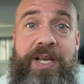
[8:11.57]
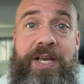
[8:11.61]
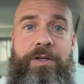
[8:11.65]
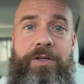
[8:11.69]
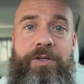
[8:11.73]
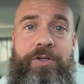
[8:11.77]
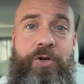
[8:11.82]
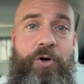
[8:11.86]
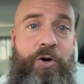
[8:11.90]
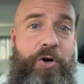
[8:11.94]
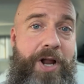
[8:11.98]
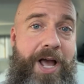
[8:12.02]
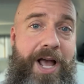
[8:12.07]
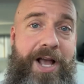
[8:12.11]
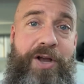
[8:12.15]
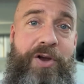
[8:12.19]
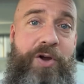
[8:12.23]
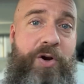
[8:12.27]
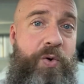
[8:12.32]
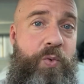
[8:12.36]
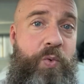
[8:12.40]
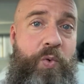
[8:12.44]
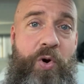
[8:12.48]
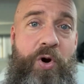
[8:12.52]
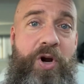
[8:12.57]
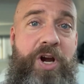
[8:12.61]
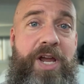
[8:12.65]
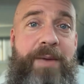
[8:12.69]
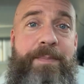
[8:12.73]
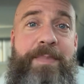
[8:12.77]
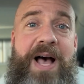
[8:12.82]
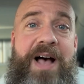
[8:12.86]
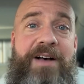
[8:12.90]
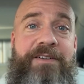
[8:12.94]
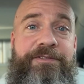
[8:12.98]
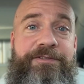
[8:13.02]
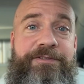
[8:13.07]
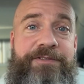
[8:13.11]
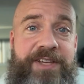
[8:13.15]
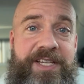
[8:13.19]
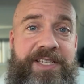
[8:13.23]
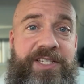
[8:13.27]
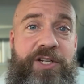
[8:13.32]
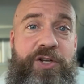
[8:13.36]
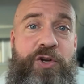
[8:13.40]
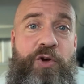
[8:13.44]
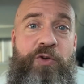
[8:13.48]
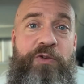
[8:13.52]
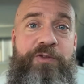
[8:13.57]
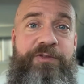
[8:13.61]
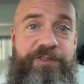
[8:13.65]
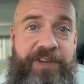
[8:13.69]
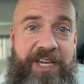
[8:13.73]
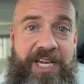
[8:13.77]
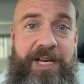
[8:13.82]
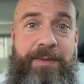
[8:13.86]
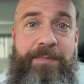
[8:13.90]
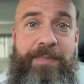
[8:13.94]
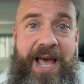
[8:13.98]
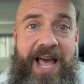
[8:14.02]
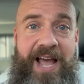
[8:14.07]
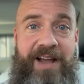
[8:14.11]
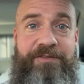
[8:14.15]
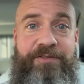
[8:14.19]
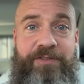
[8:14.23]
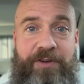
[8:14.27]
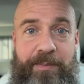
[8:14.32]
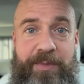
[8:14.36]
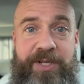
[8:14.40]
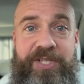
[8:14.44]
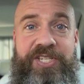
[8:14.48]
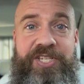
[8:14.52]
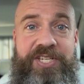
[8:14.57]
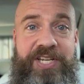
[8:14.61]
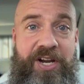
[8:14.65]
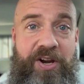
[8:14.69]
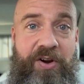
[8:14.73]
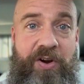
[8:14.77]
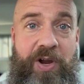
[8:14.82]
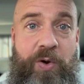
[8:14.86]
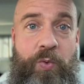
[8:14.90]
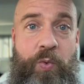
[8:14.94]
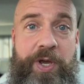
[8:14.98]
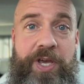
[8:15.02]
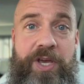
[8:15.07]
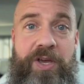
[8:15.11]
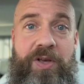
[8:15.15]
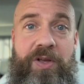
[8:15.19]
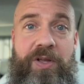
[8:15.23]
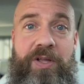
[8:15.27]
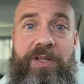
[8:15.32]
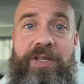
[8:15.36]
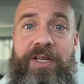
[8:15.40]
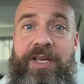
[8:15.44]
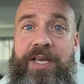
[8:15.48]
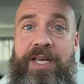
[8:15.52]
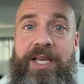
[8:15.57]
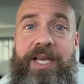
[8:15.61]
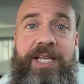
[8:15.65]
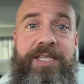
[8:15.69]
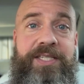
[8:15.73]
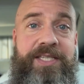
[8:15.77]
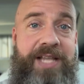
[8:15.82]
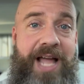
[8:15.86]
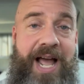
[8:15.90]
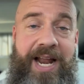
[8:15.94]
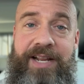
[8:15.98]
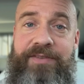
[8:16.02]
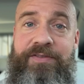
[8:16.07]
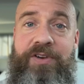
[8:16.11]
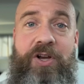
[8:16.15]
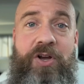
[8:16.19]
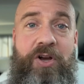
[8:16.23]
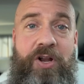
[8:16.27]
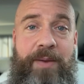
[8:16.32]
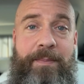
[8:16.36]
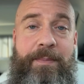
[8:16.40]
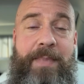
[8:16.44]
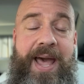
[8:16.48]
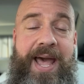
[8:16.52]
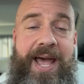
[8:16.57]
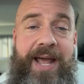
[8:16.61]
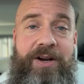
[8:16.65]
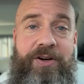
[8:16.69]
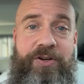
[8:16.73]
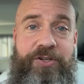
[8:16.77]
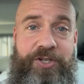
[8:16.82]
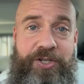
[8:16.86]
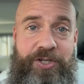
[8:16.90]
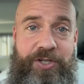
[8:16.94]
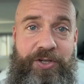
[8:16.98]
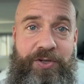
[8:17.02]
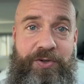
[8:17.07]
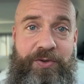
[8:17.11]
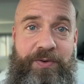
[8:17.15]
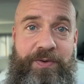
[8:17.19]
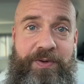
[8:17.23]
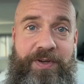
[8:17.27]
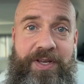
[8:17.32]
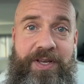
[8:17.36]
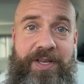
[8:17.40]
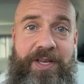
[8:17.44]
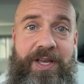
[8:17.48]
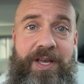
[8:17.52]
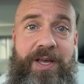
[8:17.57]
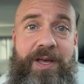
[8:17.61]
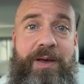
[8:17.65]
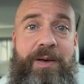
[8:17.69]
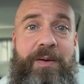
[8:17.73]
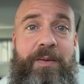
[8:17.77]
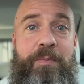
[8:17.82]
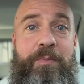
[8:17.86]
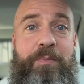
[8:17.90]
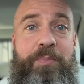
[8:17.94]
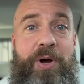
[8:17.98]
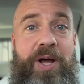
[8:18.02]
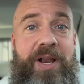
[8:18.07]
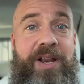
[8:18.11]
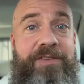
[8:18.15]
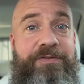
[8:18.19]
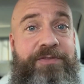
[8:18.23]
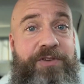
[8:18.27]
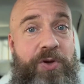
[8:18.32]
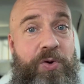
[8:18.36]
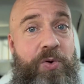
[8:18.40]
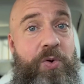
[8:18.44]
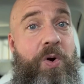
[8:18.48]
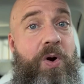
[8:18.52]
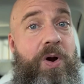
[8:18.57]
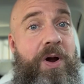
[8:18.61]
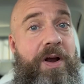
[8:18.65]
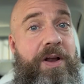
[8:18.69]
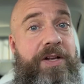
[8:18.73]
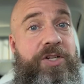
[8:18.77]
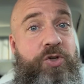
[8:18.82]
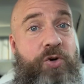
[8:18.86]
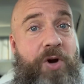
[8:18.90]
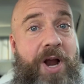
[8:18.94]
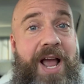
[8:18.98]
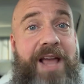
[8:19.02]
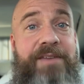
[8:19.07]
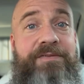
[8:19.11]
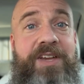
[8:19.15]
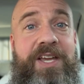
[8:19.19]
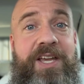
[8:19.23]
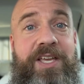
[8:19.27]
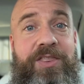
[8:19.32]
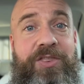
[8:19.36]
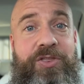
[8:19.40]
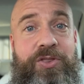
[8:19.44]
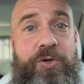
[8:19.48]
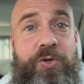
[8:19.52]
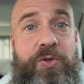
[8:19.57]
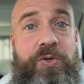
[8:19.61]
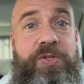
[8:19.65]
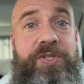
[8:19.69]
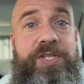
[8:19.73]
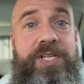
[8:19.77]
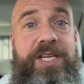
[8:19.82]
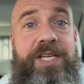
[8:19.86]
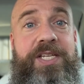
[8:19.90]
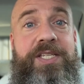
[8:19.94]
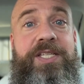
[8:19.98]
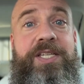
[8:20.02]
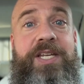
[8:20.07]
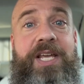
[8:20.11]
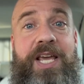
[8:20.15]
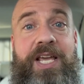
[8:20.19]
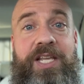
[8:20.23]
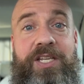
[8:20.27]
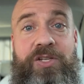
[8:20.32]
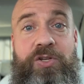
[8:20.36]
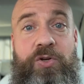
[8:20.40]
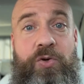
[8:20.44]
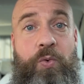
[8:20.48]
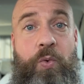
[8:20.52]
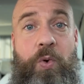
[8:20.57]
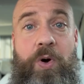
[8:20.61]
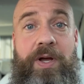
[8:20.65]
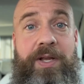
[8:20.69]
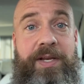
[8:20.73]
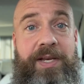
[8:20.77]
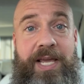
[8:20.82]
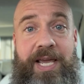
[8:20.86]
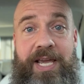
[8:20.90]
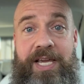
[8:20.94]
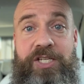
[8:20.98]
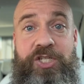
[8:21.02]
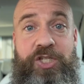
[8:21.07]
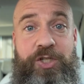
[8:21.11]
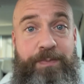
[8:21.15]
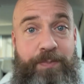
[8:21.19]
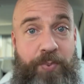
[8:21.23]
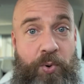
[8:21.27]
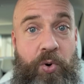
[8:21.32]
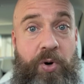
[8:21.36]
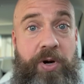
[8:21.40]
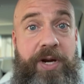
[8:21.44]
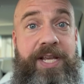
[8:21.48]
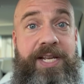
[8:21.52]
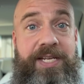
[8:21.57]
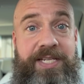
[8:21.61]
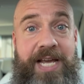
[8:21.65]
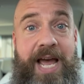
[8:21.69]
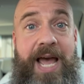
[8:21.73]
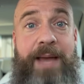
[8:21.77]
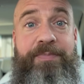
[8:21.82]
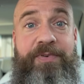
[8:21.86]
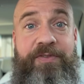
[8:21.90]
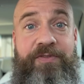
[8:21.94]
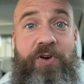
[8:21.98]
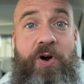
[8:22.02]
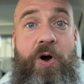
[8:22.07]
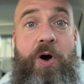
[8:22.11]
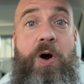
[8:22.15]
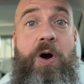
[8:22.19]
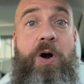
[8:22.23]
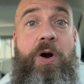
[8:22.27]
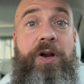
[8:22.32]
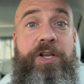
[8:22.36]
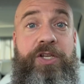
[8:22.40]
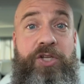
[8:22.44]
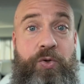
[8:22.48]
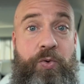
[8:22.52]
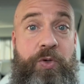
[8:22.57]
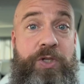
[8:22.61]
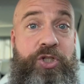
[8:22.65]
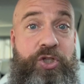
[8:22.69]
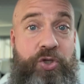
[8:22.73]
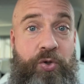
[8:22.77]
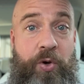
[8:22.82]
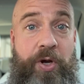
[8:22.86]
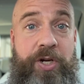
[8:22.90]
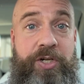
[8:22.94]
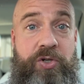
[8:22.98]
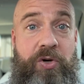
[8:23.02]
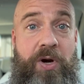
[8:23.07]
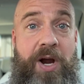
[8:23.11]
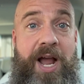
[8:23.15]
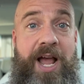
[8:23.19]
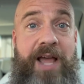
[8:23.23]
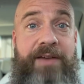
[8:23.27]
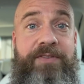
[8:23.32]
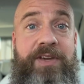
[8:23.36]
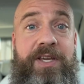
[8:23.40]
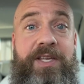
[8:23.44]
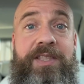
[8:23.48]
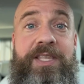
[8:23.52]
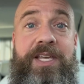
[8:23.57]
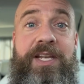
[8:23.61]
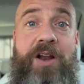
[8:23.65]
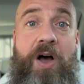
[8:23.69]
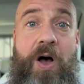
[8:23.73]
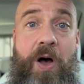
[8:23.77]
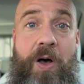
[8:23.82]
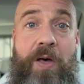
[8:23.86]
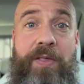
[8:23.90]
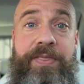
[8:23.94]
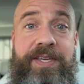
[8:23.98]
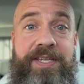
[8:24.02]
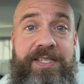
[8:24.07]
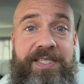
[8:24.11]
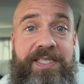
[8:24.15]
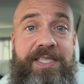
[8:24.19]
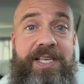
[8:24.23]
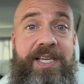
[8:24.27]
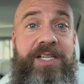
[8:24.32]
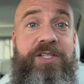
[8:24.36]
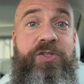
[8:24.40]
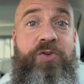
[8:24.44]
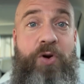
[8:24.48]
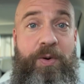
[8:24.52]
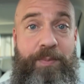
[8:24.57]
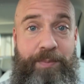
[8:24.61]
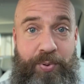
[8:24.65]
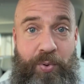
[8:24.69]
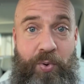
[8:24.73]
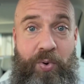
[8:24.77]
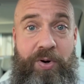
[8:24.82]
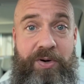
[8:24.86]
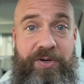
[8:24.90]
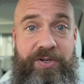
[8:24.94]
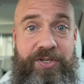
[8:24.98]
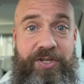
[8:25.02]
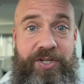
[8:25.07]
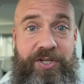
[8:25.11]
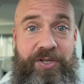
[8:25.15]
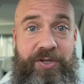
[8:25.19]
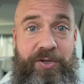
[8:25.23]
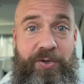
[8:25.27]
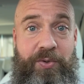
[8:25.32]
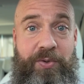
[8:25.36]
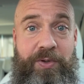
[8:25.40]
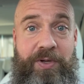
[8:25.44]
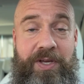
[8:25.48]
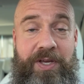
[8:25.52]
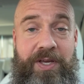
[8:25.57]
you're not going to worry about physical feedback from a steering wheel. It's not even going to matter to you. But if you are a driving enthusiast and you want a sporty type of car and you enjoy driving, then all these things are important to you.